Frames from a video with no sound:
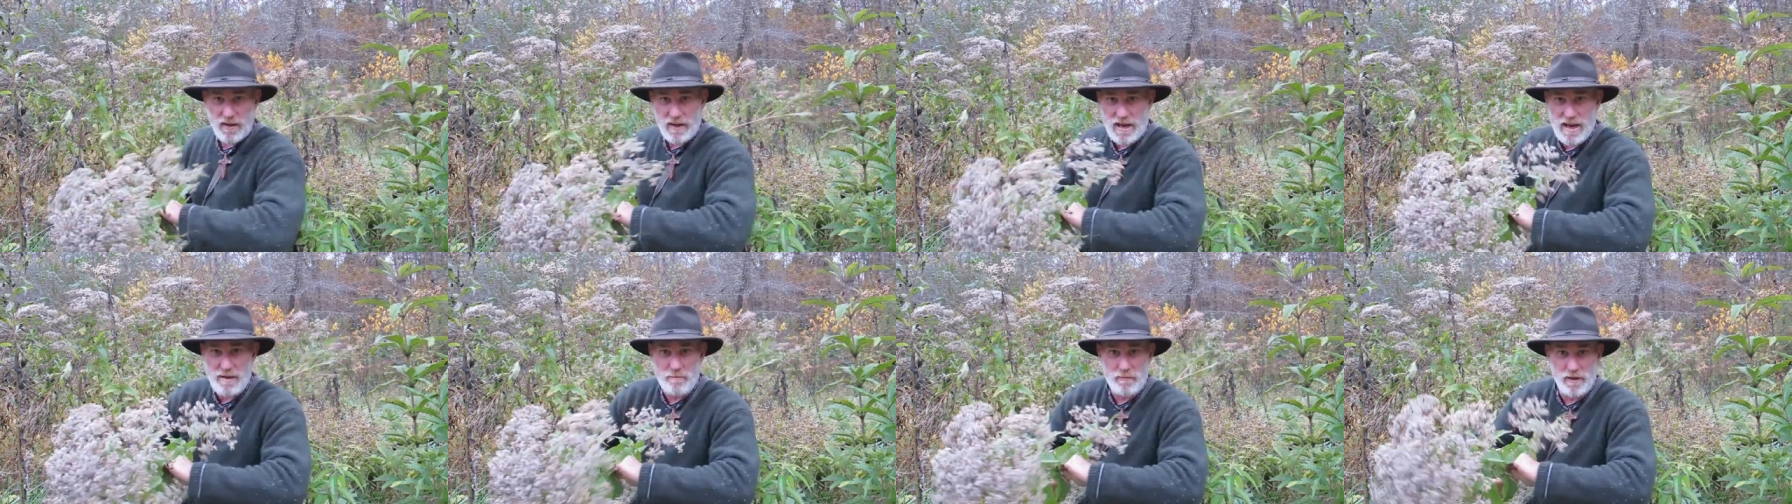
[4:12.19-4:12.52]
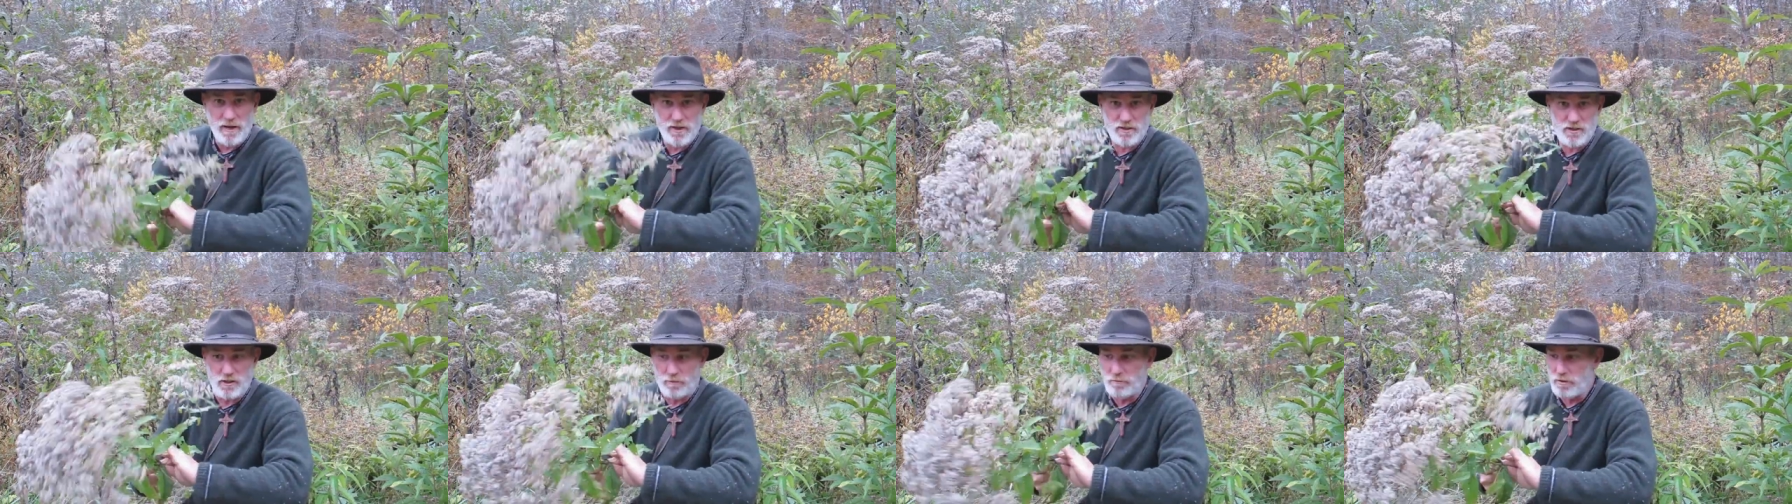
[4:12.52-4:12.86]
eight
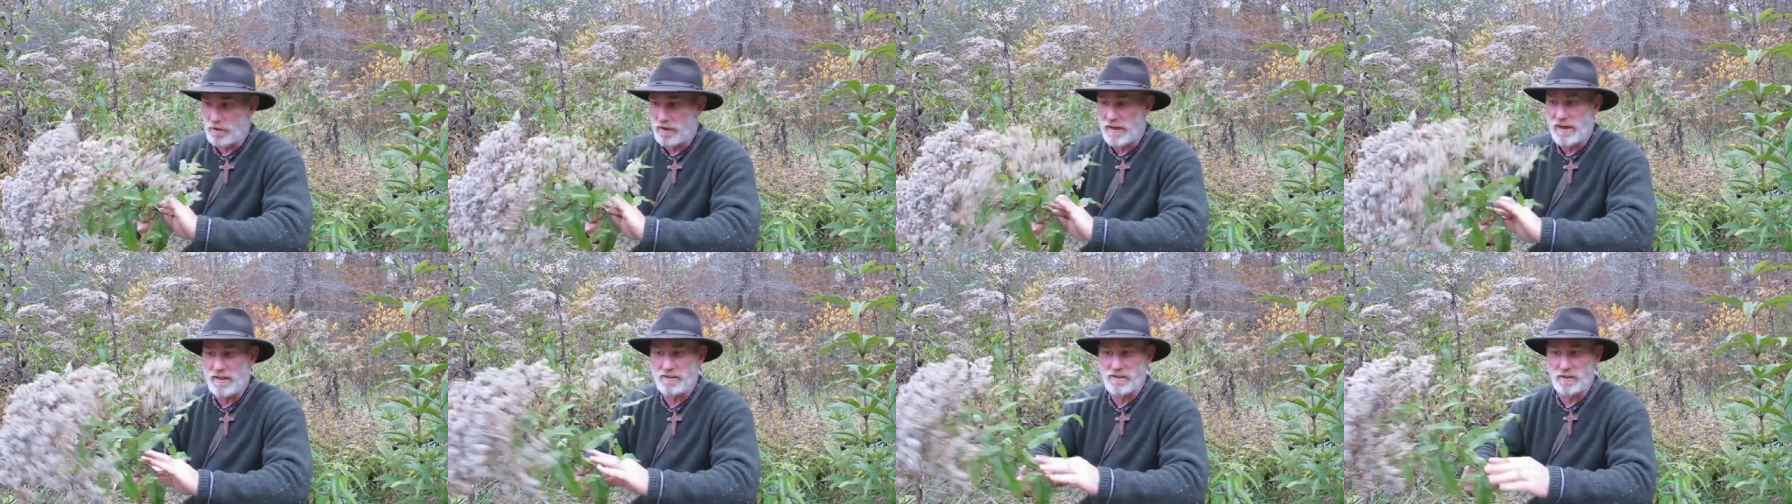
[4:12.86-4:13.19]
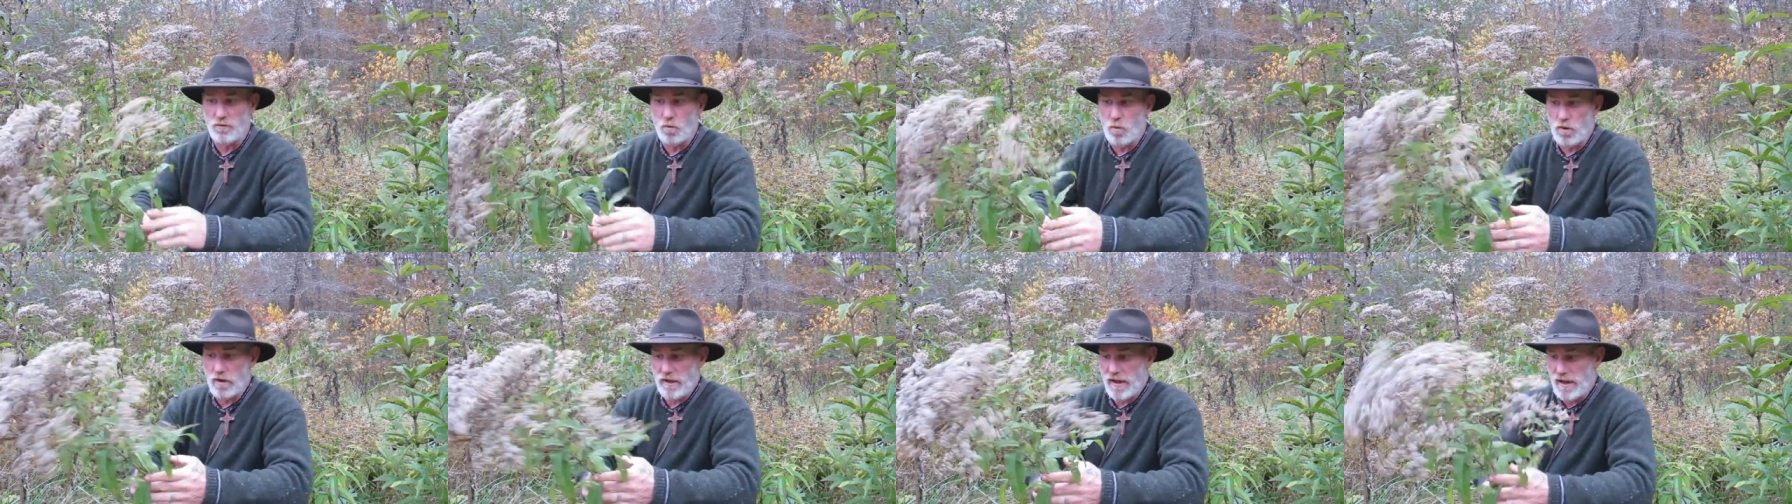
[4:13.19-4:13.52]
medicinal plants
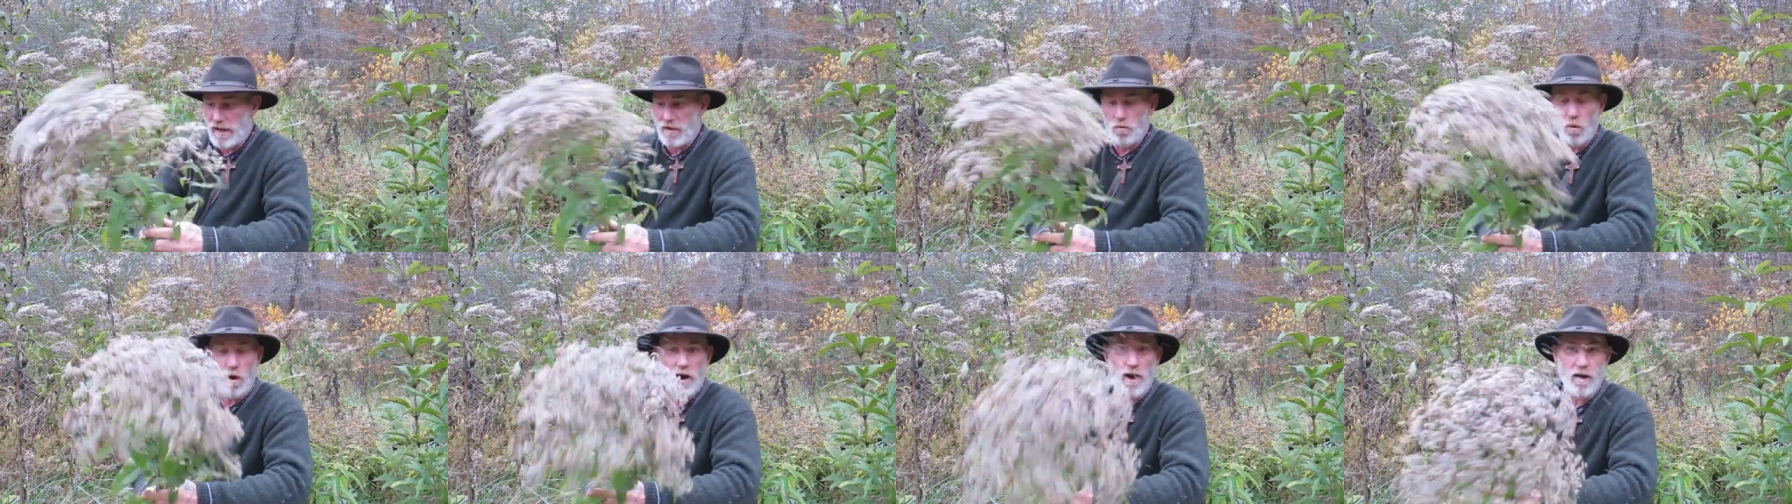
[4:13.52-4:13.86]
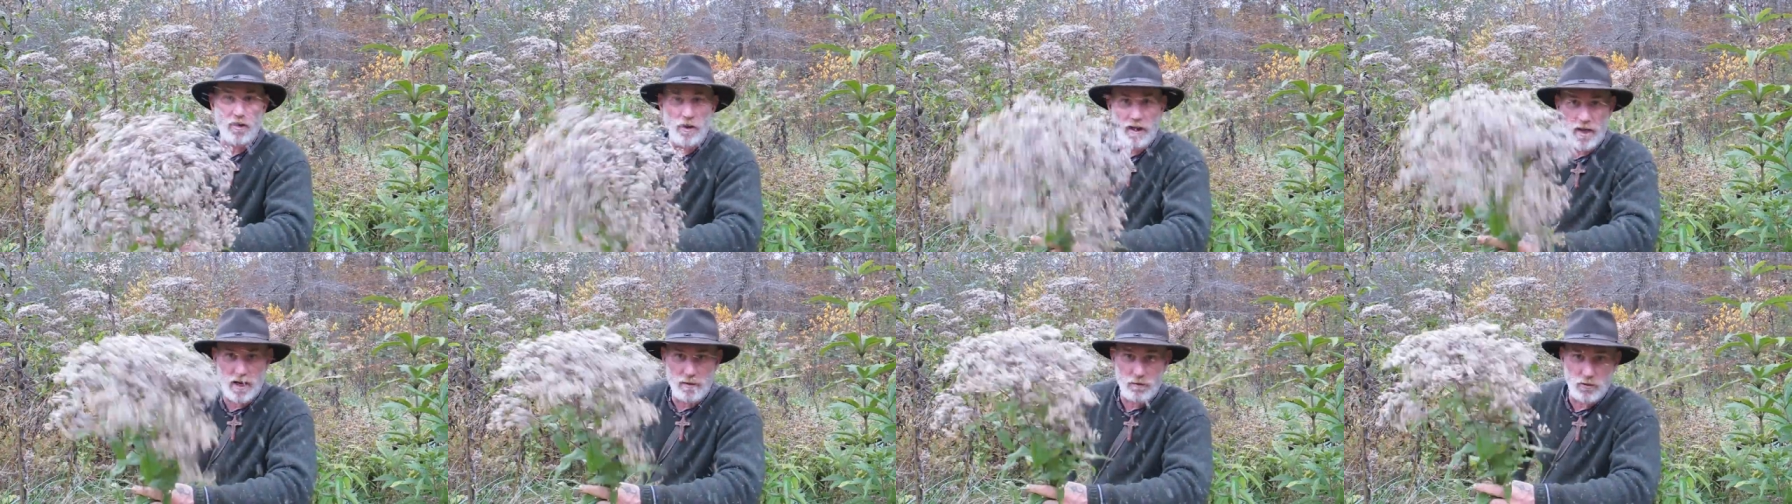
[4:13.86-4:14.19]
and eight
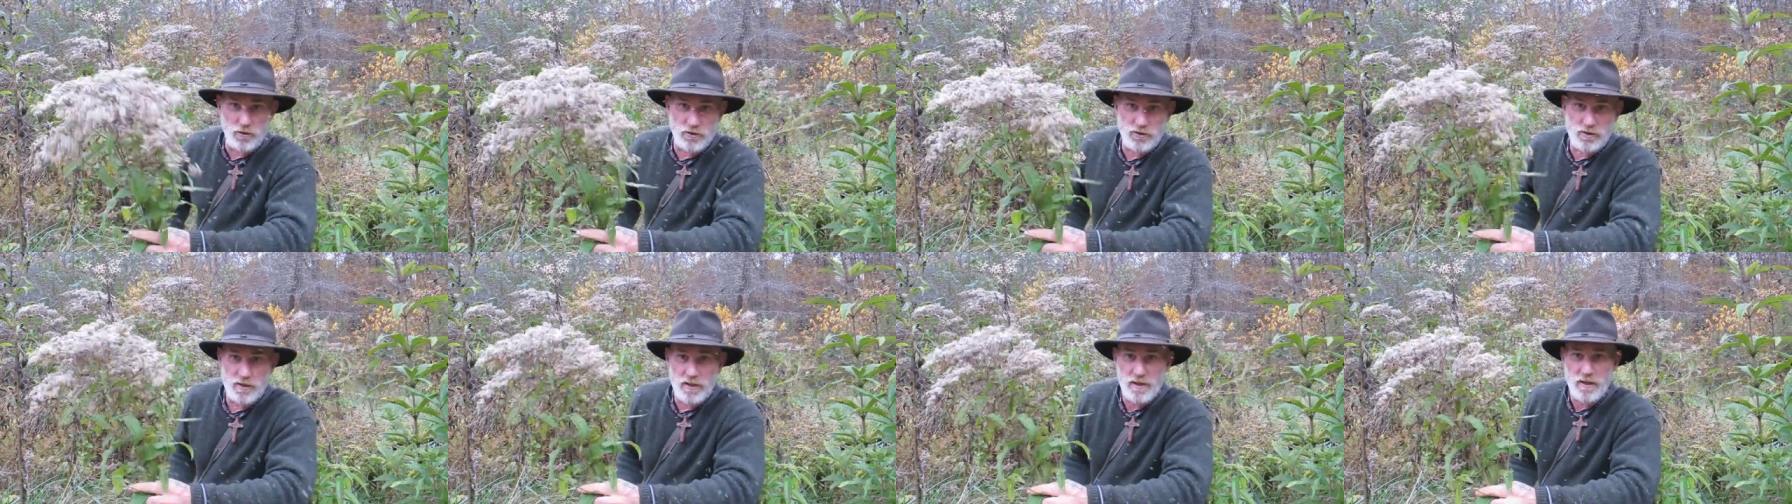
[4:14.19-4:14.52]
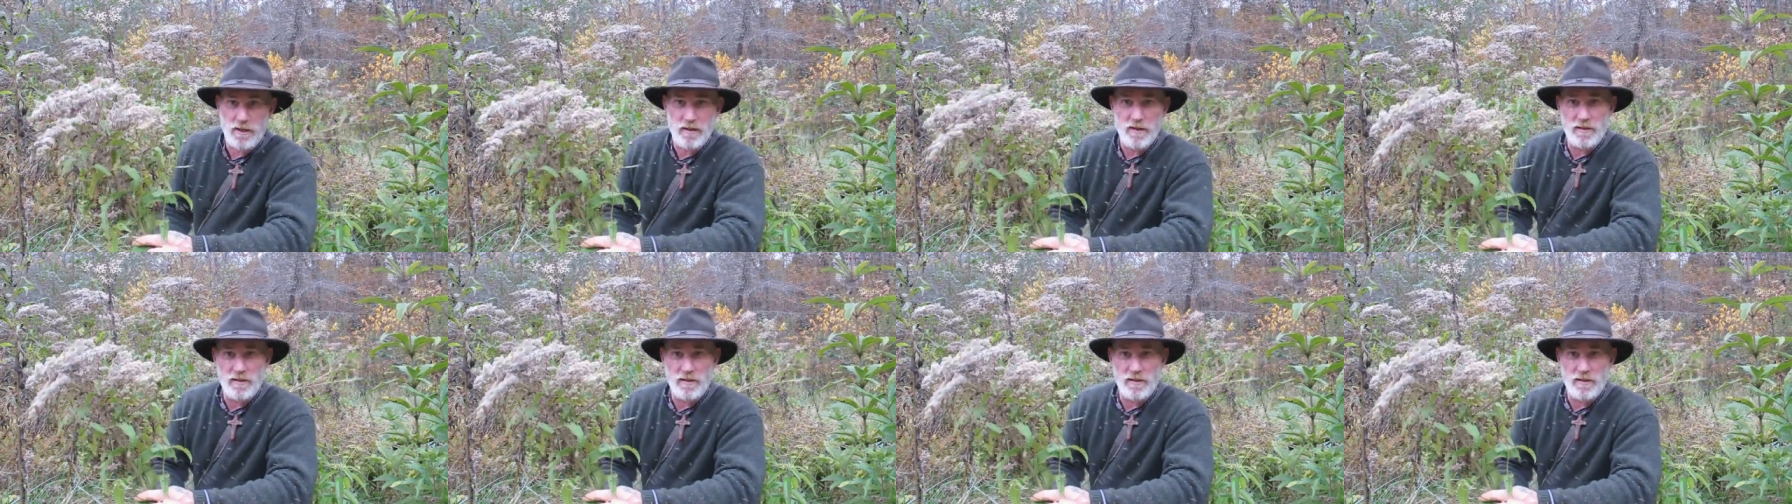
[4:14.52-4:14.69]
wild edibles